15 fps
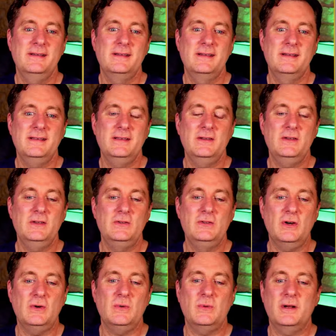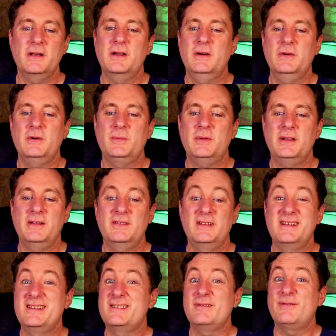you don't want to go to a place that
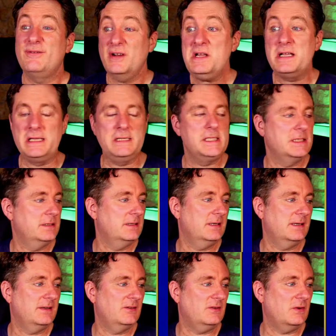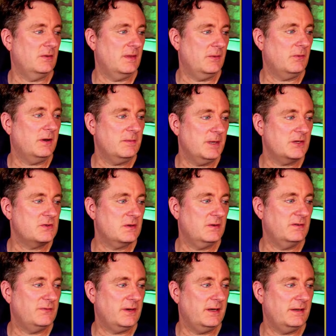isn't fun. So they want to make sure it's
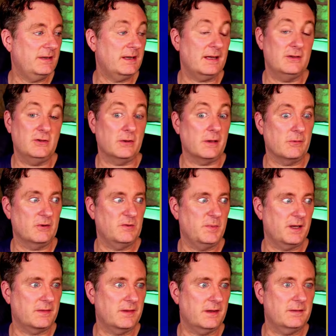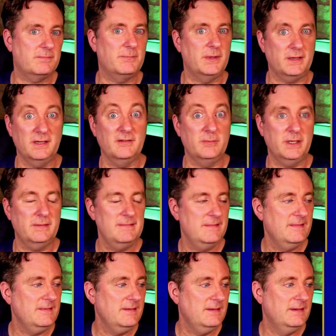fun, and I totally respect that. Believe me.
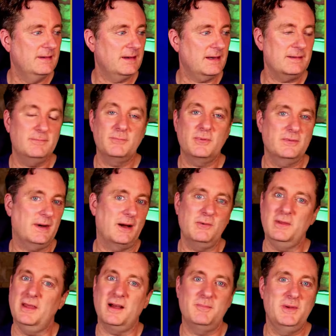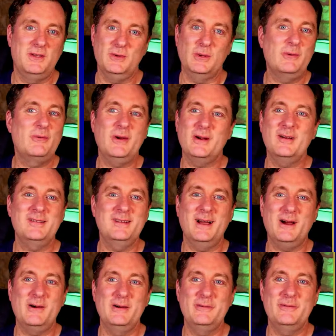I would not be doing fairs
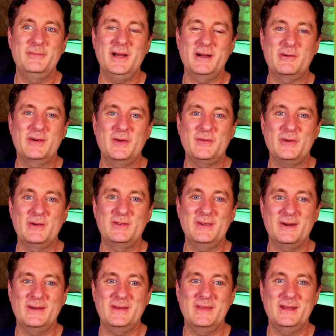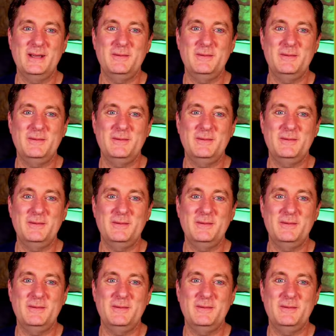now if back when I first started they